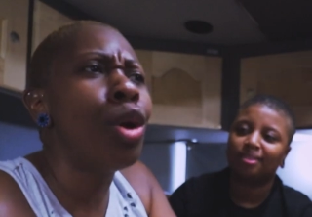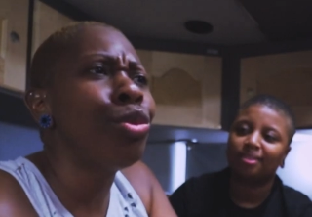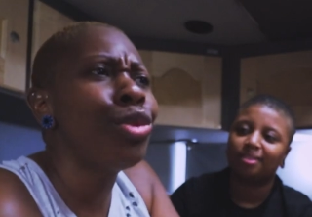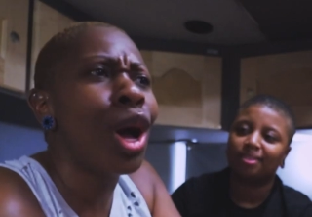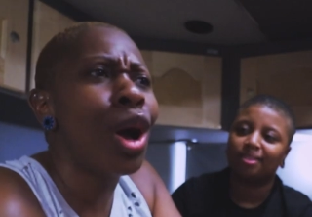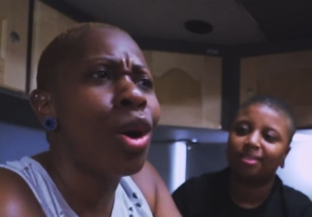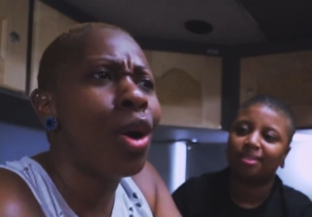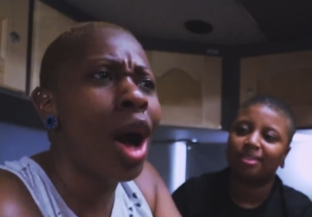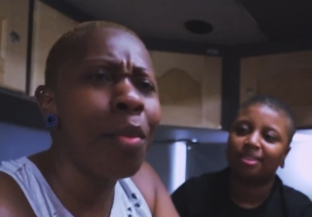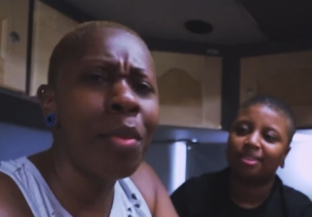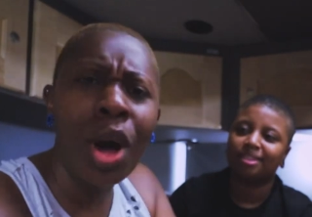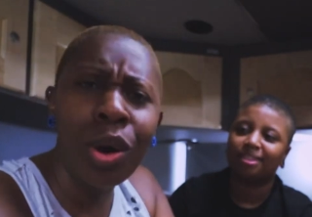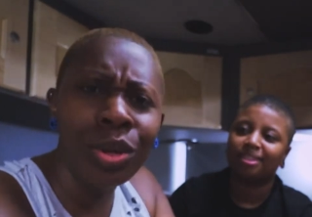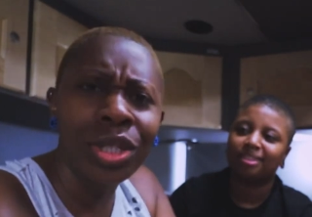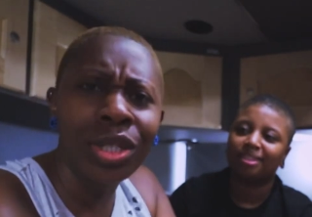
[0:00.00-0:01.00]
Speaker 1: no, I'm
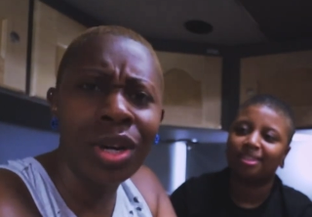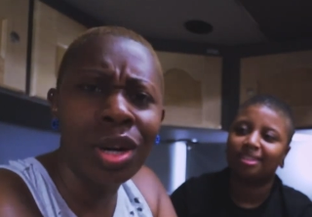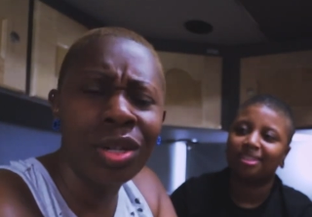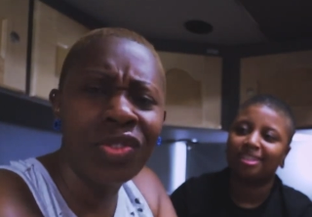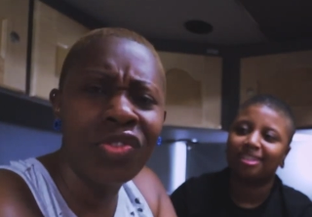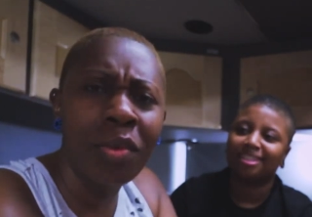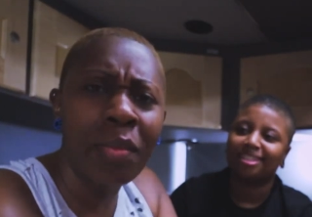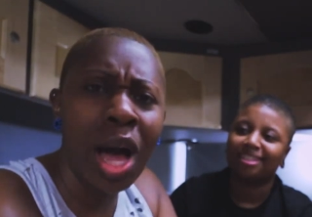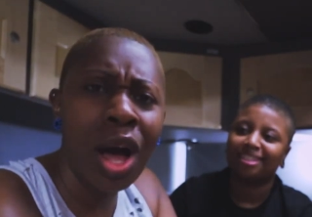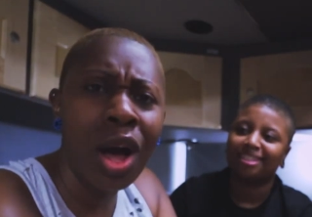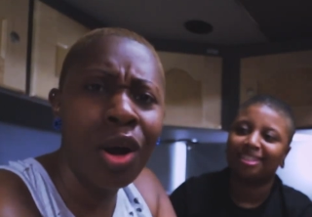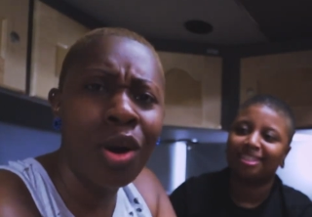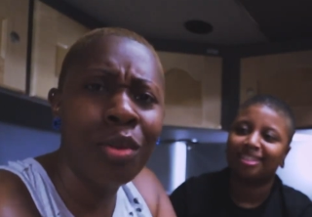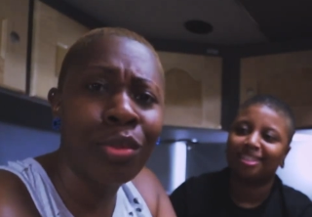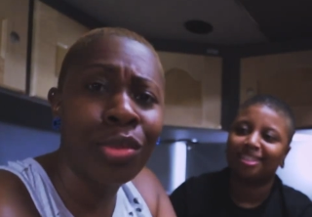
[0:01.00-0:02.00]
holding those for my
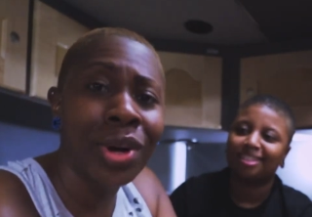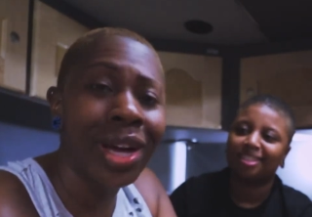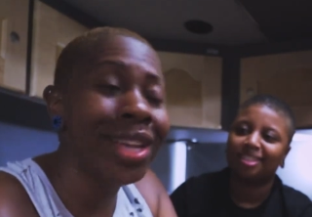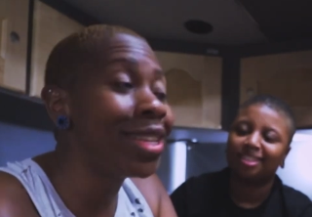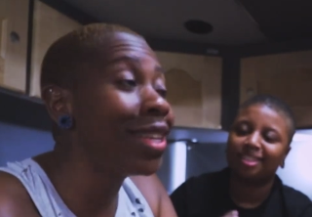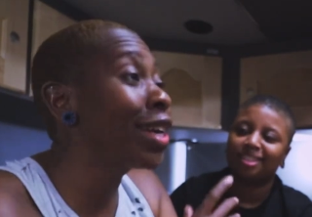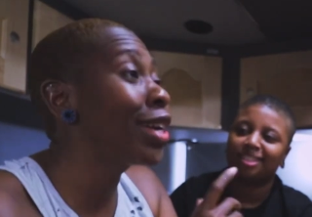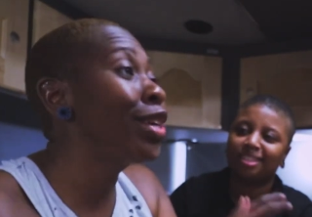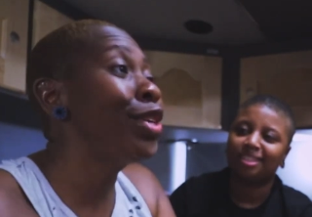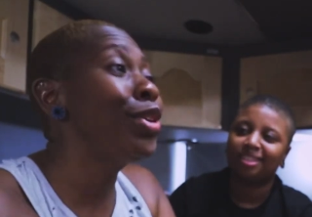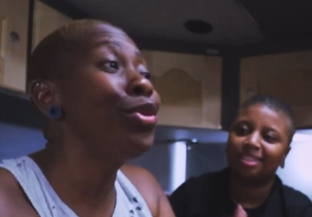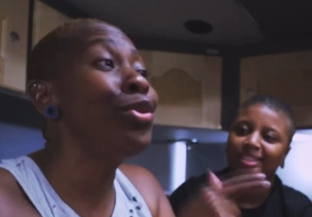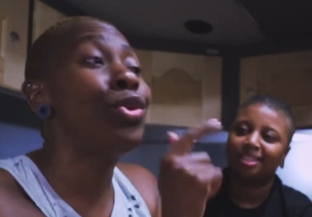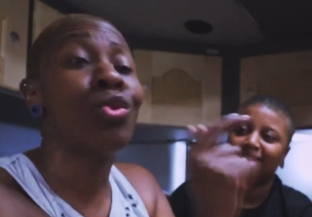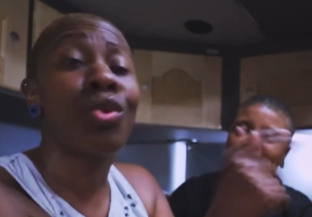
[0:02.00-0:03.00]
homeboy. Nigga, you
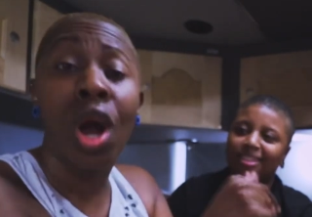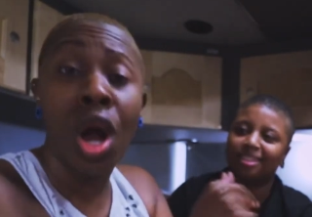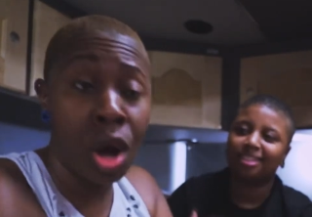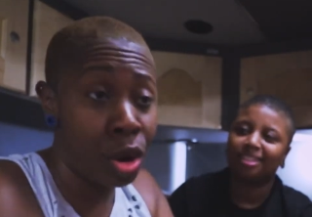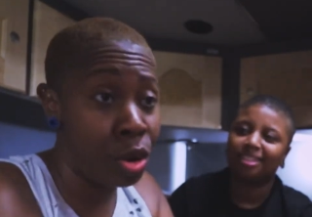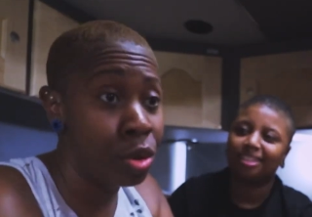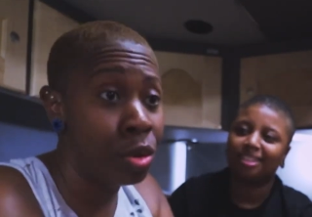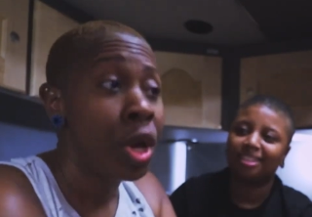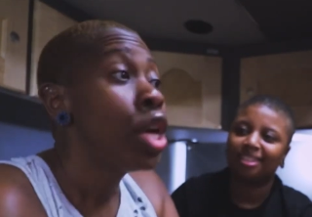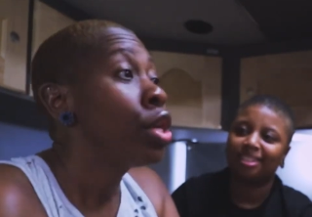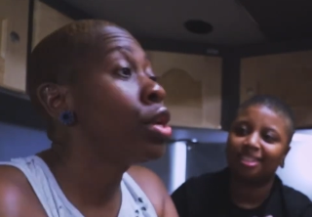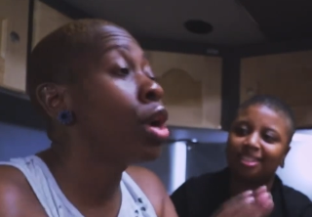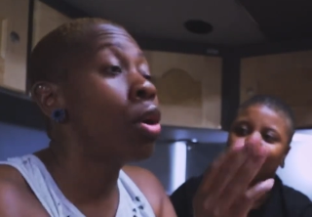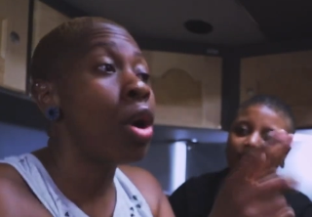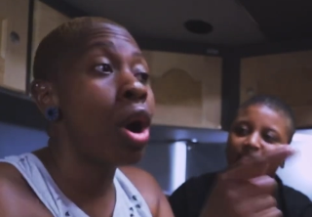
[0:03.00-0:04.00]
grown.
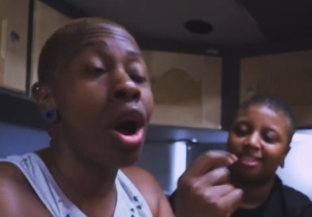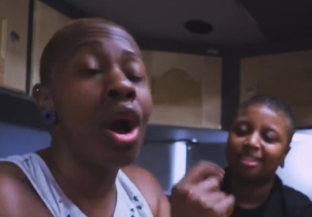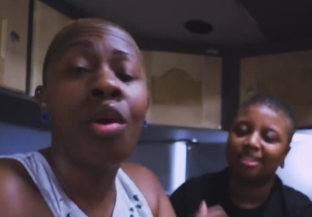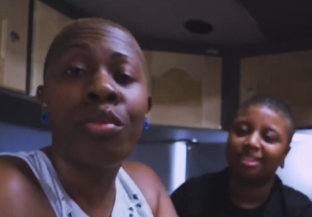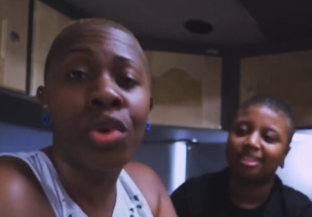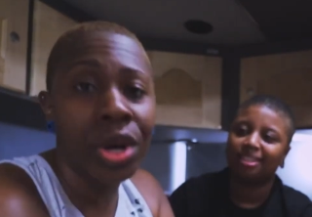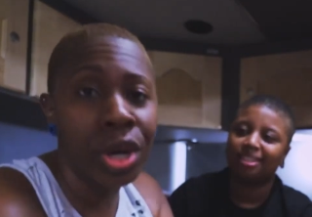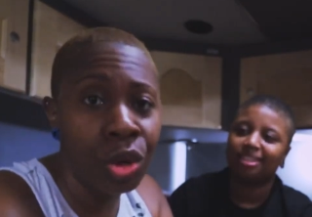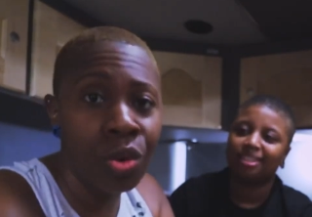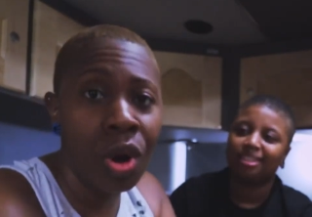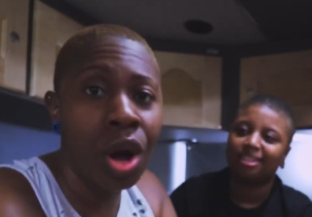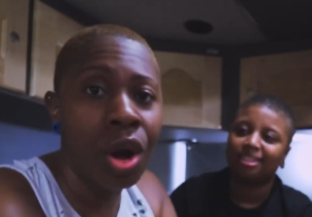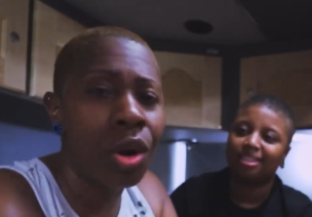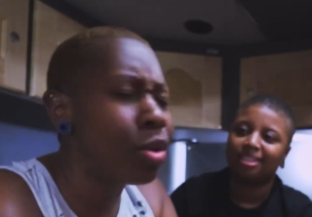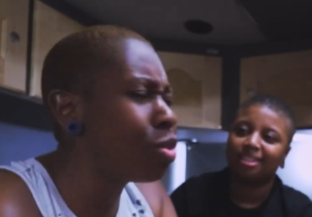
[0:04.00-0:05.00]
Your homeboy
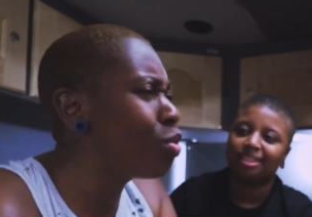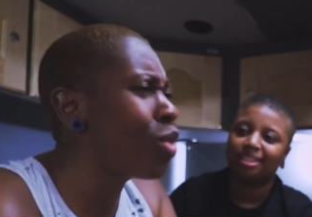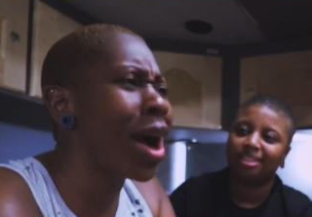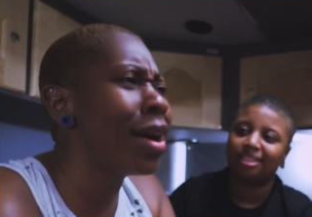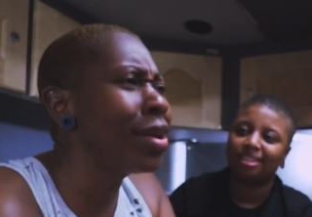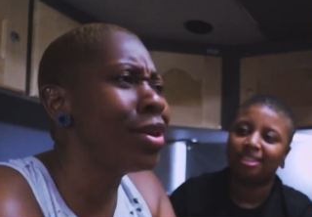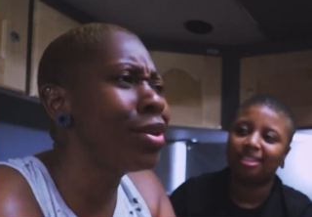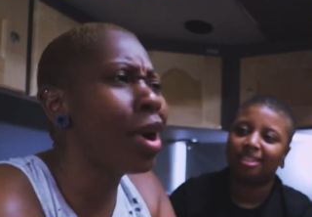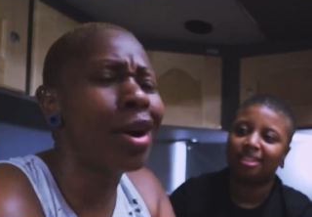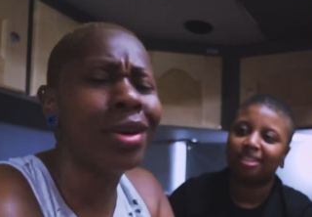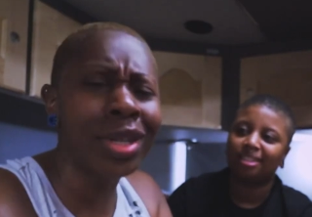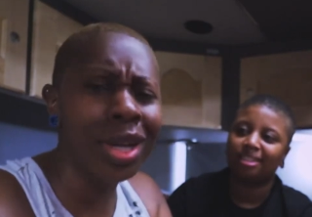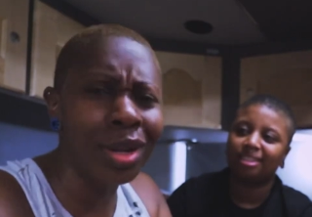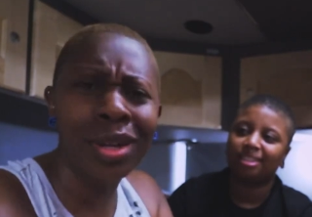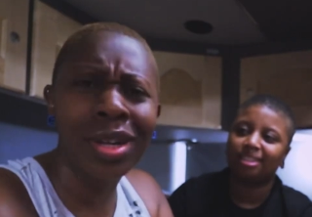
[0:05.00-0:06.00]
grown. Why are you
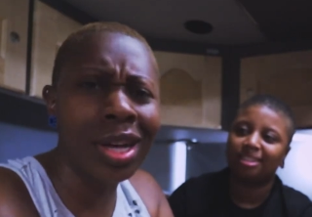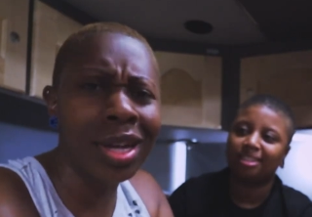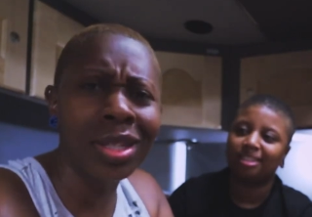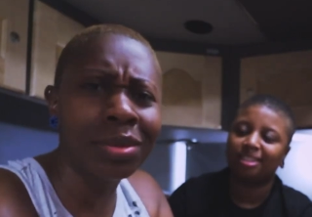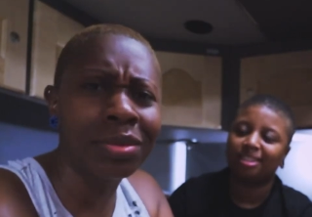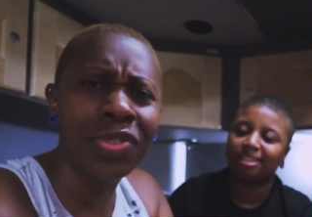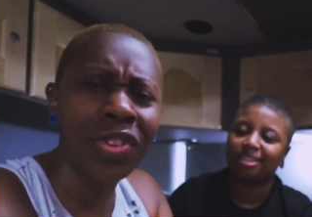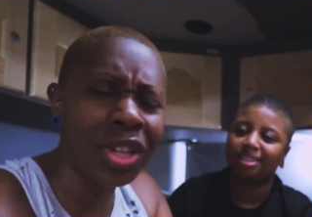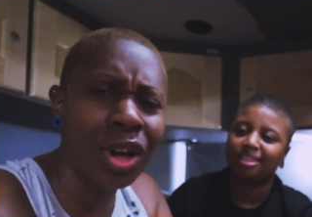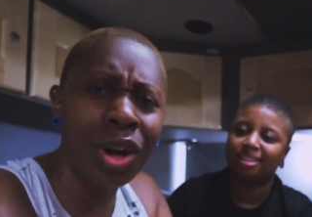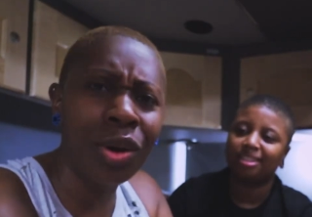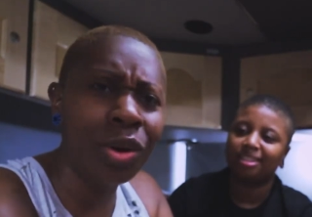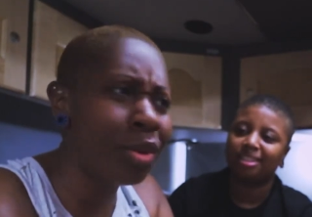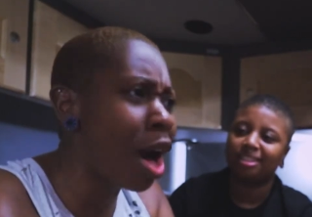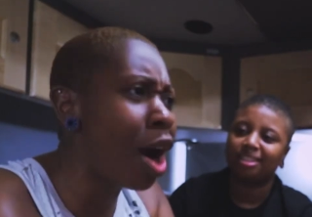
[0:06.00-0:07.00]
holding condoms for
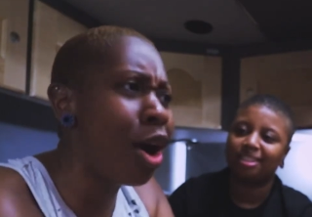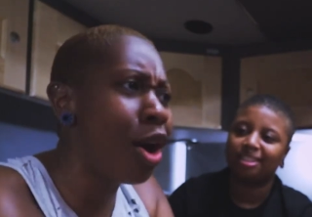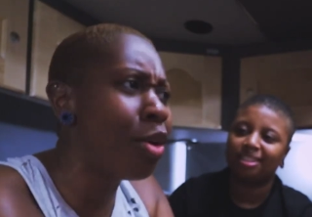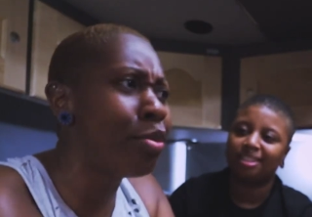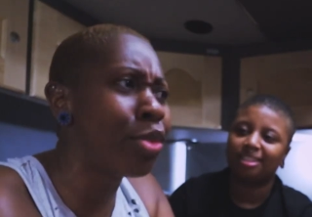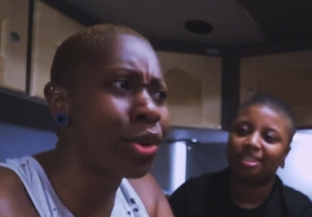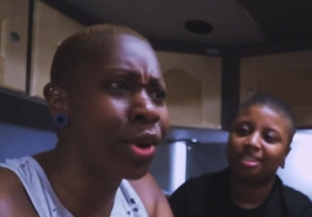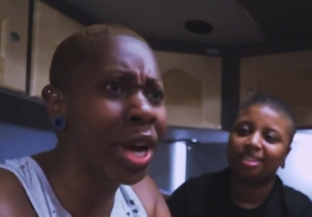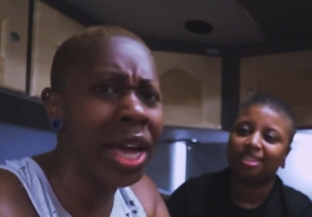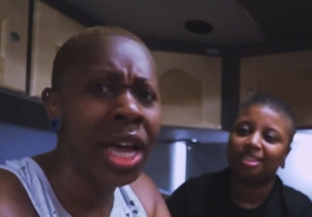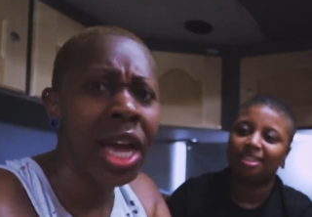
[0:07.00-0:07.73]
your homeboy?